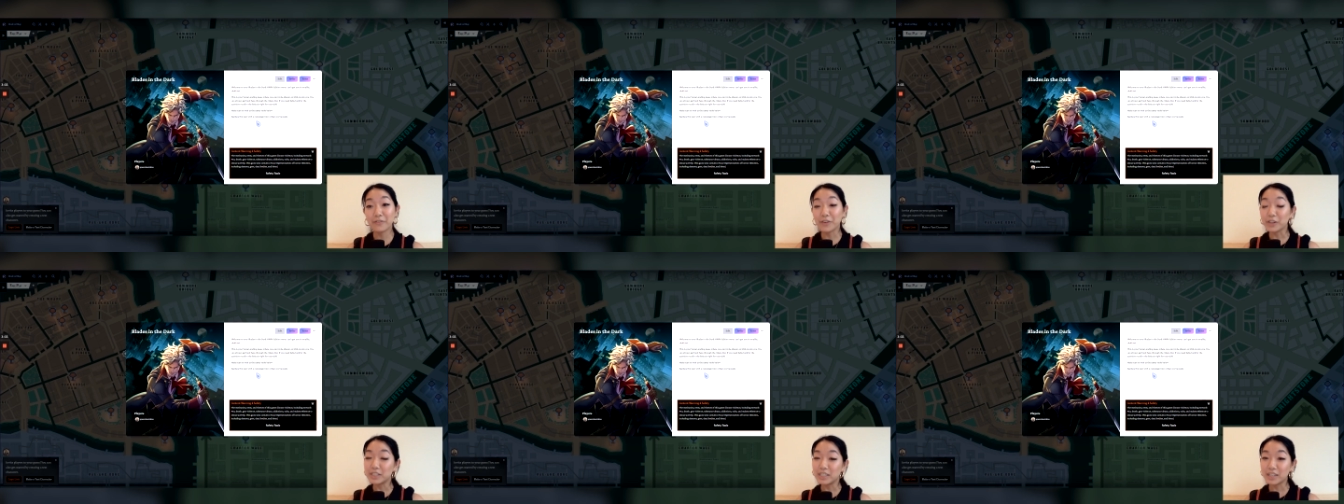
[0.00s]

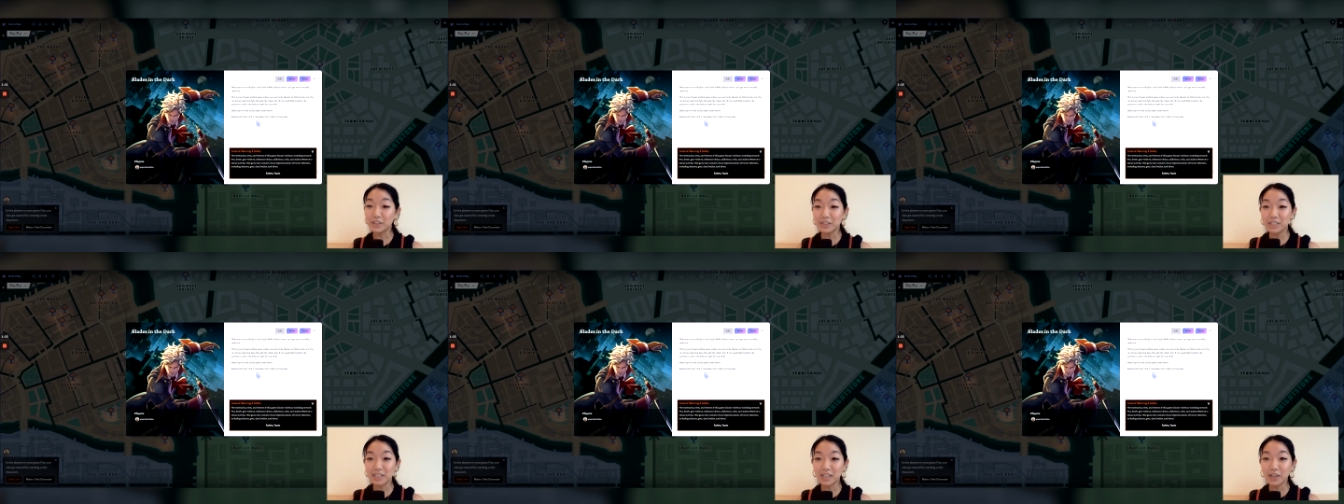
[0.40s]
first thing
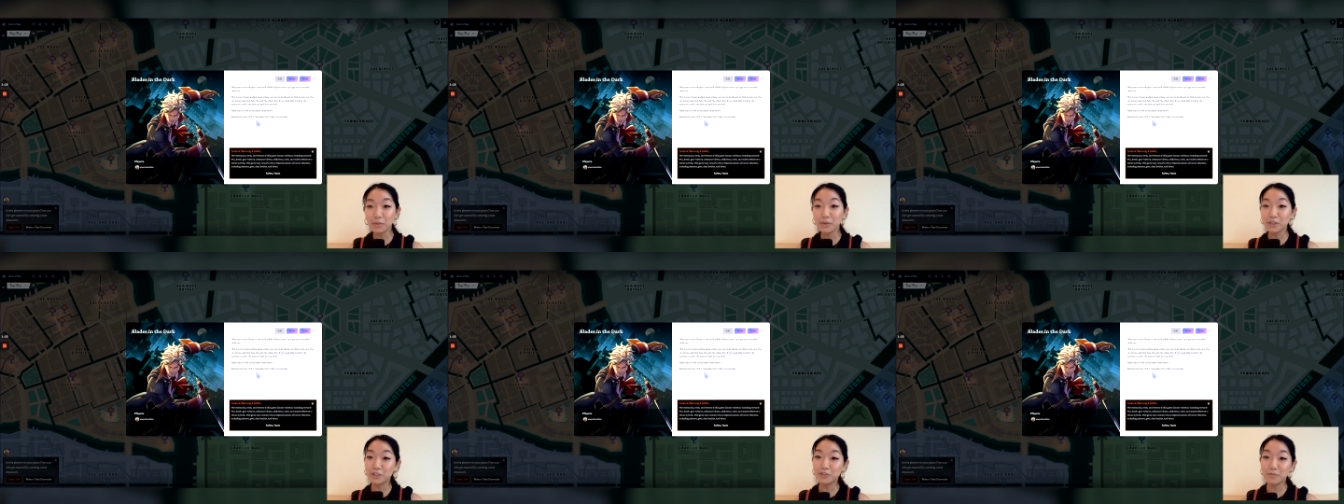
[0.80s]
you'll see
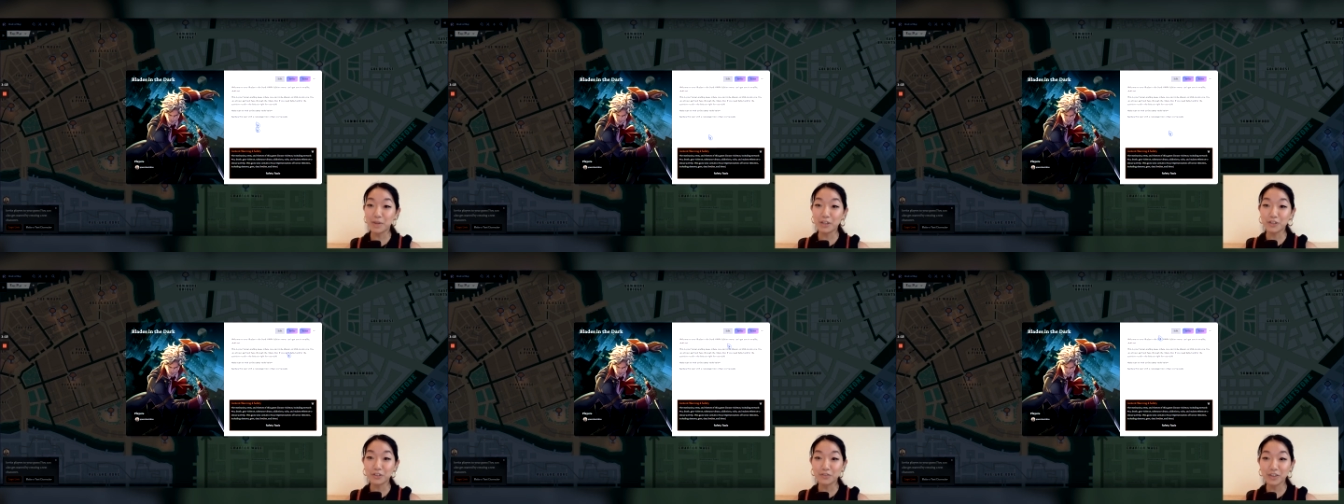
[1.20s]
once you've
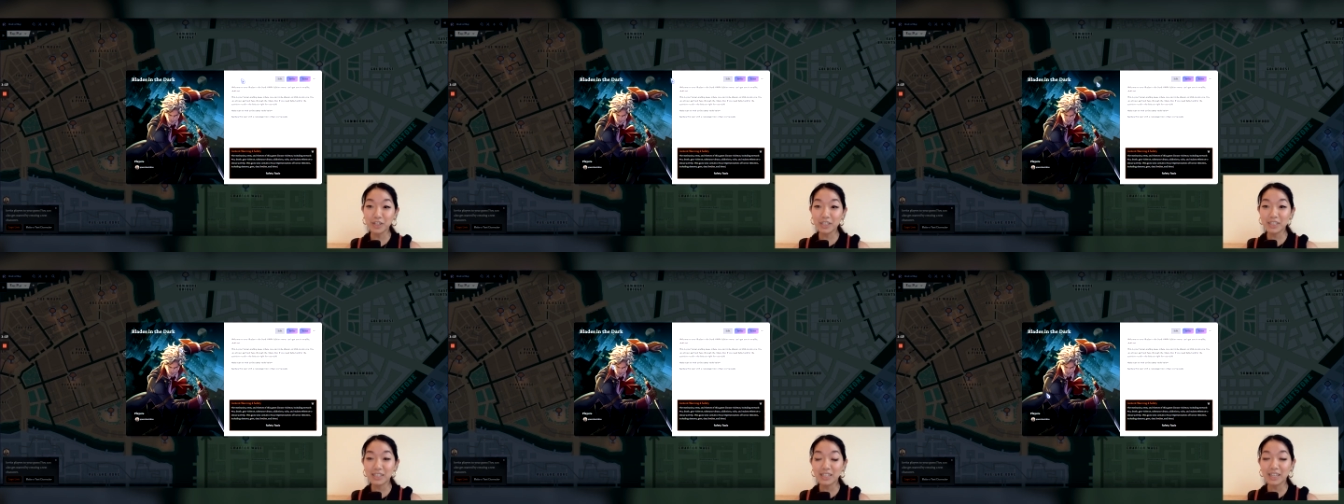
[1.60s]
made your
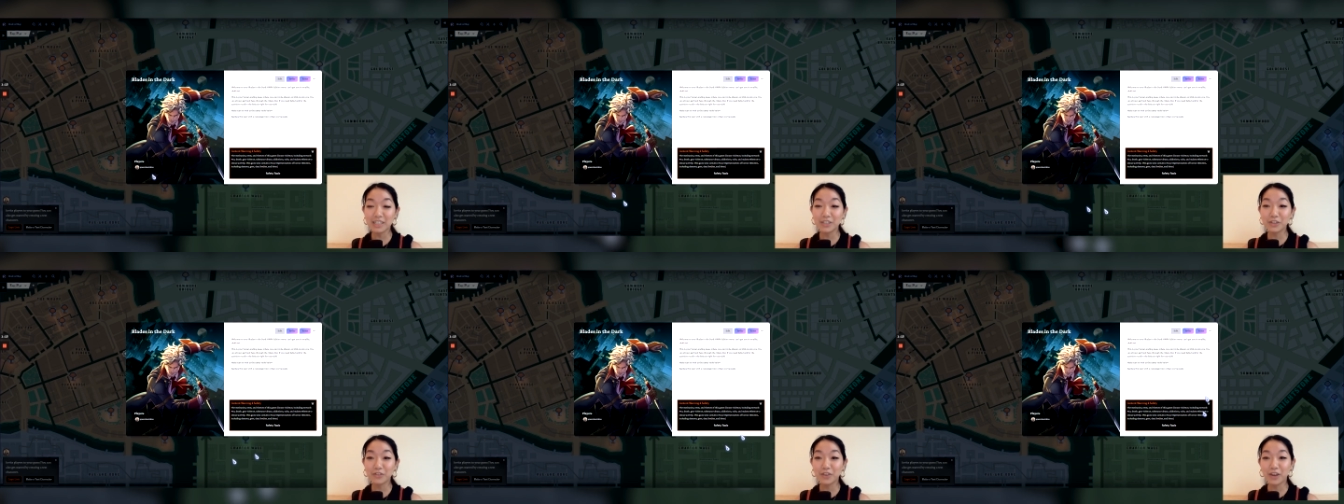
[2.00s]
verse
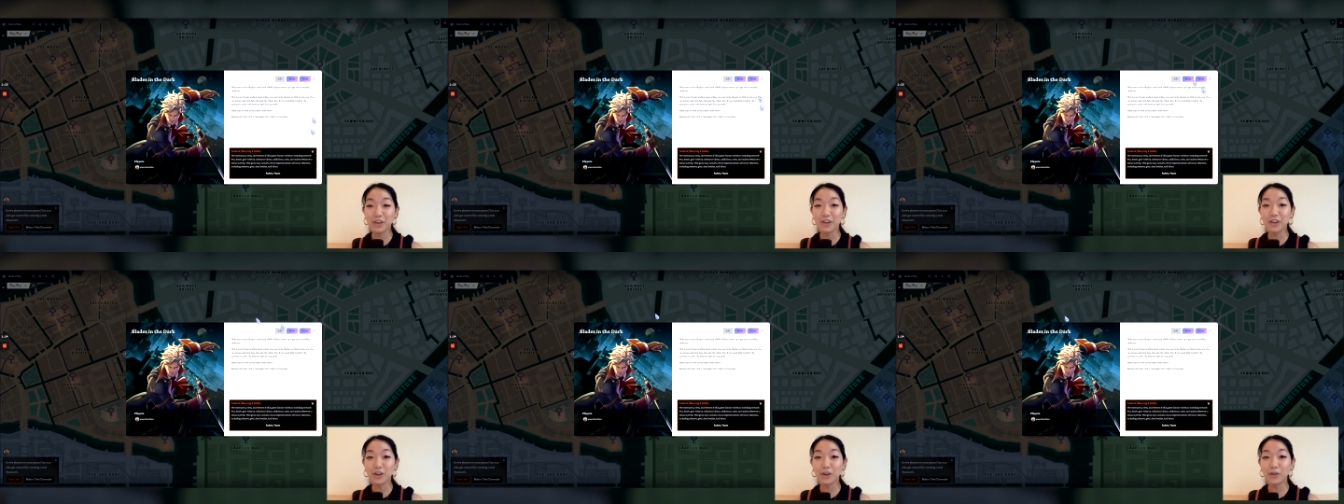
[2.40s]
is your
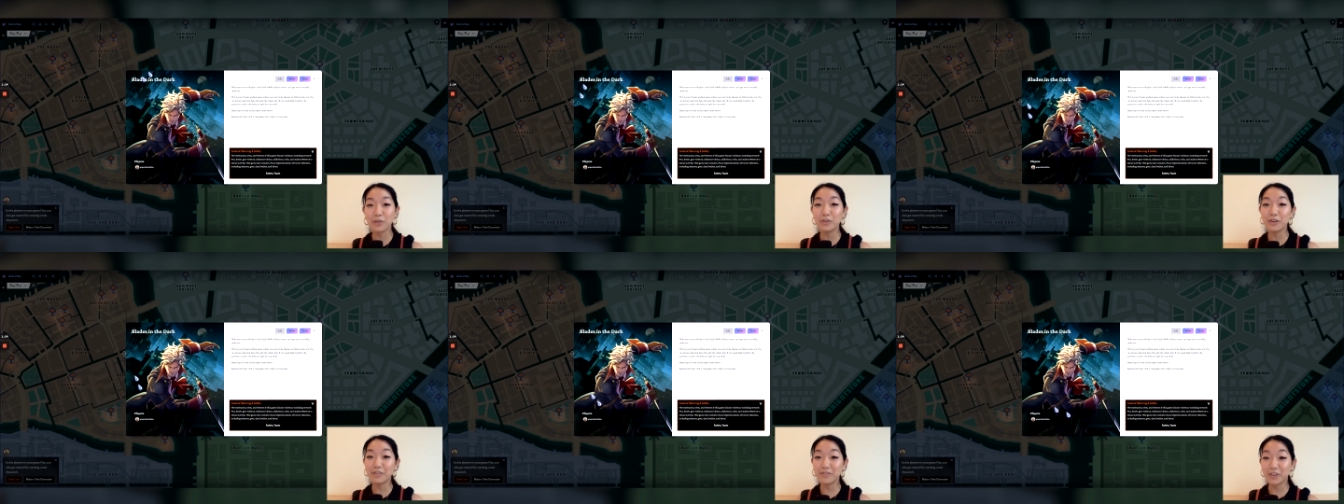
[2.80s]
very
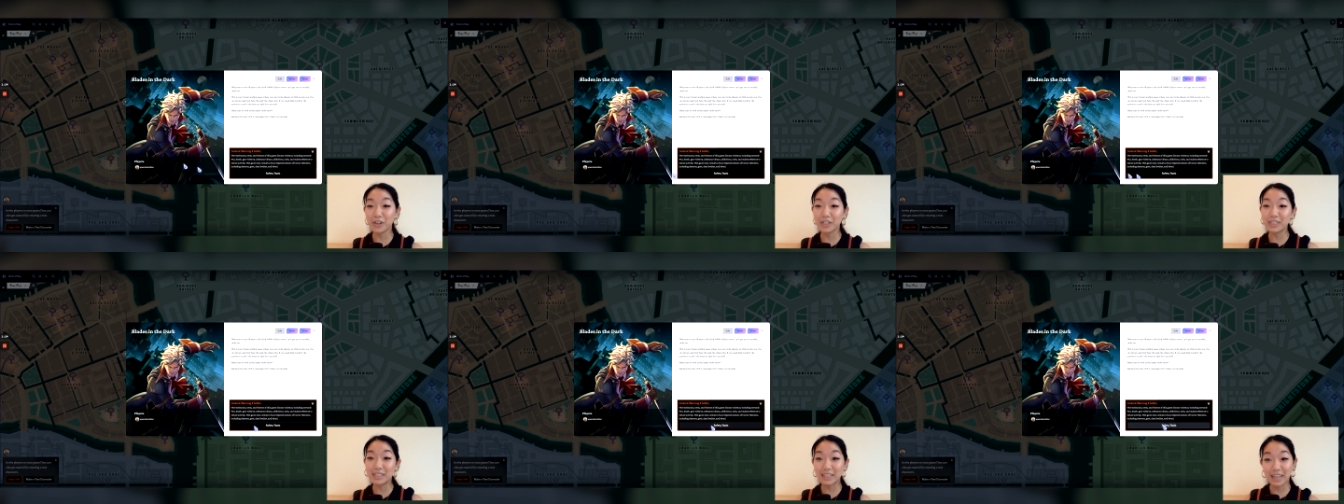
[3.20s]
own
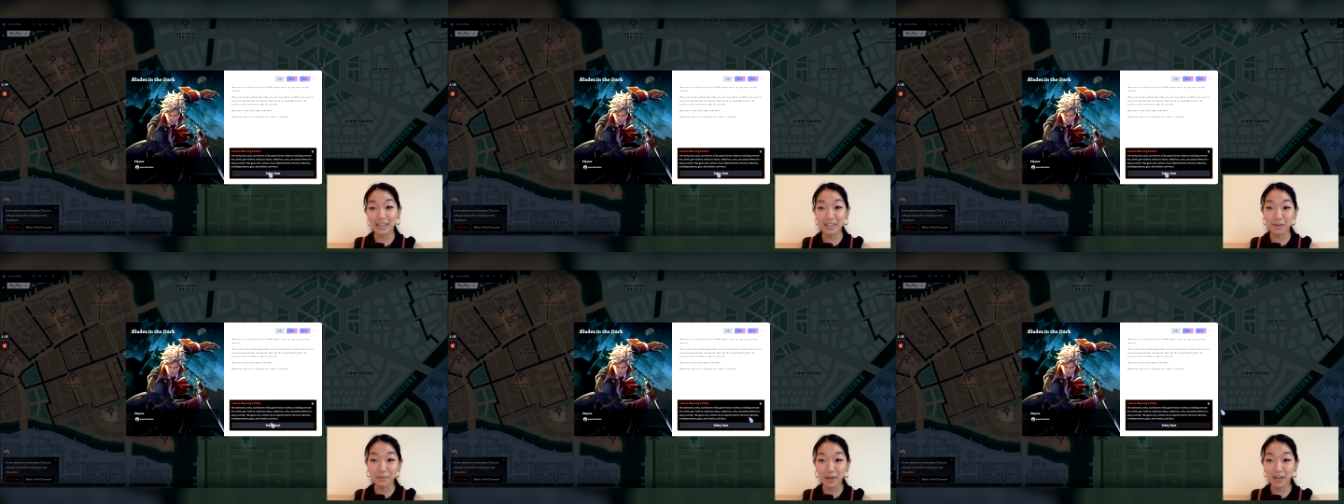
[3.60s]
verse
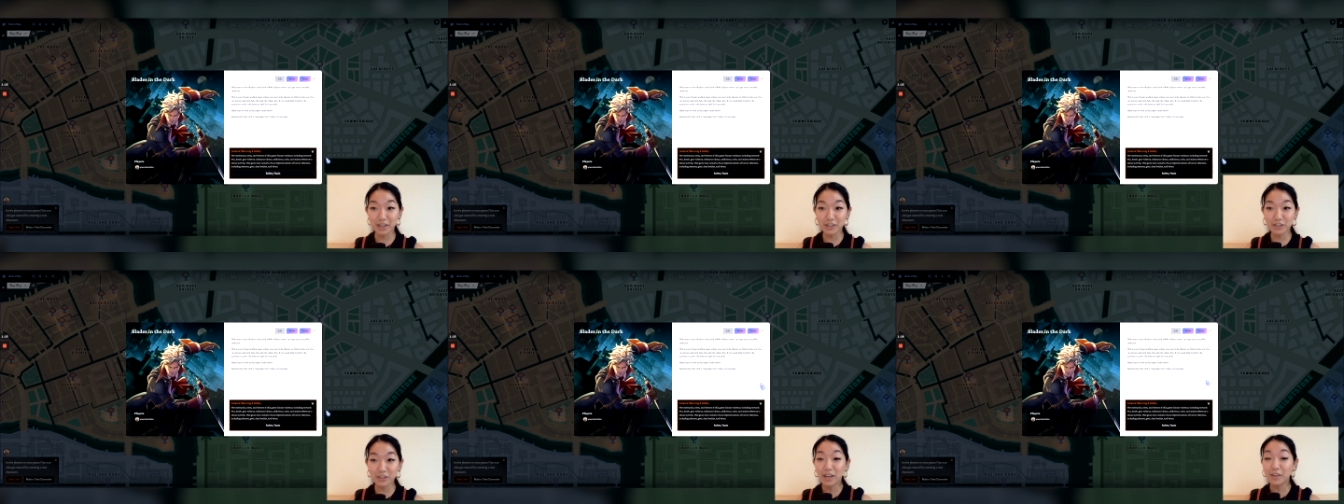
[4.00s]
landing page.